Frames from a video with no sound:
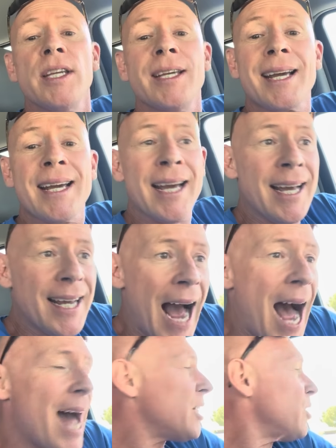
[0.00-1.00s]
you
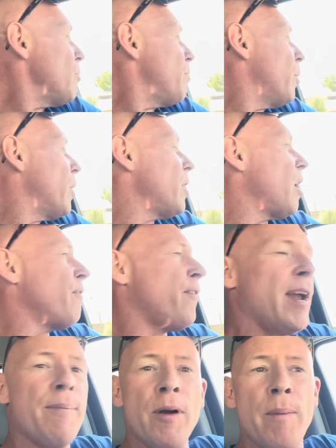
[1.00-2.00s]
got to put a
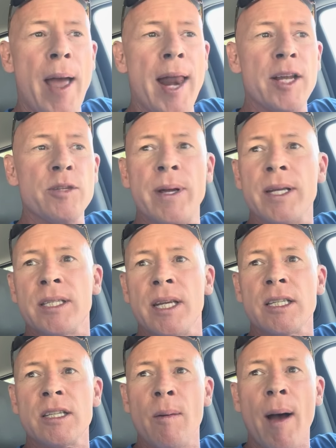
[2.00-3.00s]
vapor management
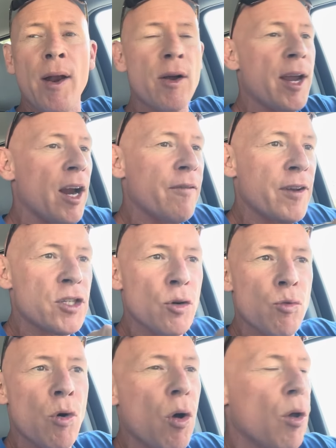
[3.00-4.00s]
system. I don't care if it's a
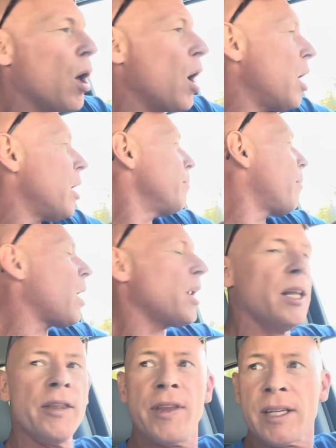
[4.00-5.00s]
roll-on
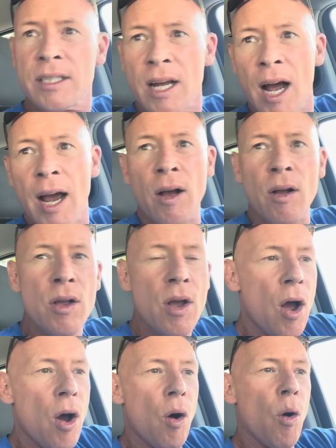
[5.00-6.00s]
monolithic style
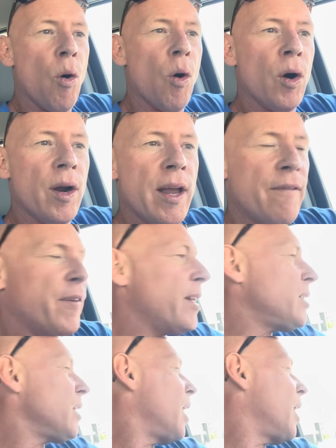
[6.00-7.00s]
or if
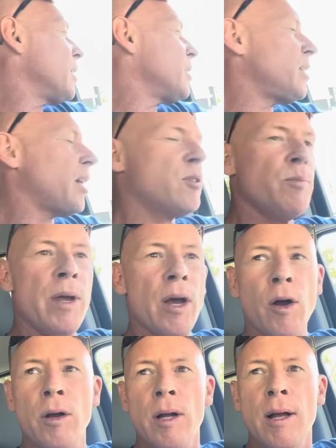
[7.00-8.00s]
it's a six
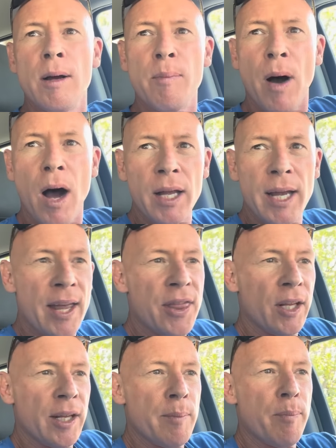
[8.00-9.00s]
mil
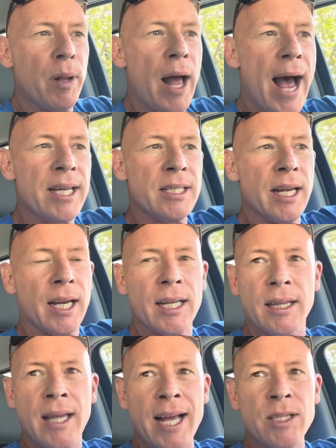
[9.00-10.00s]
polyethylene plastic.
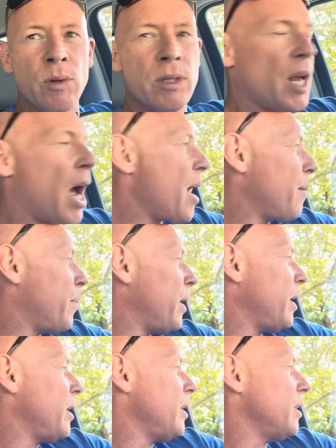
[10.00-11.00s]
That's what's gotta
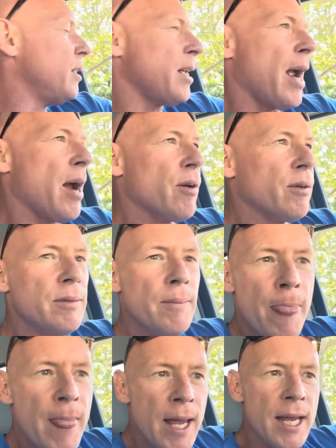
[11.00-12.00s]
be down.
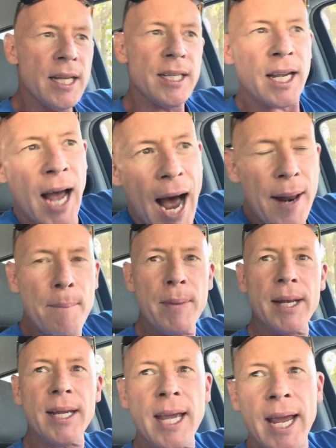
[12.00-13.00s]
You gotta
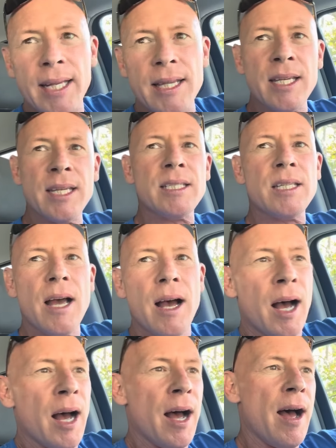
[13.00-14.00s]
mitigate this
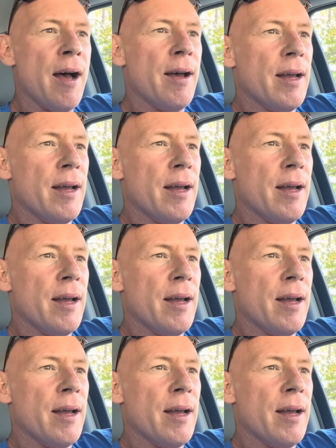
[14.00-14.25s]
uh,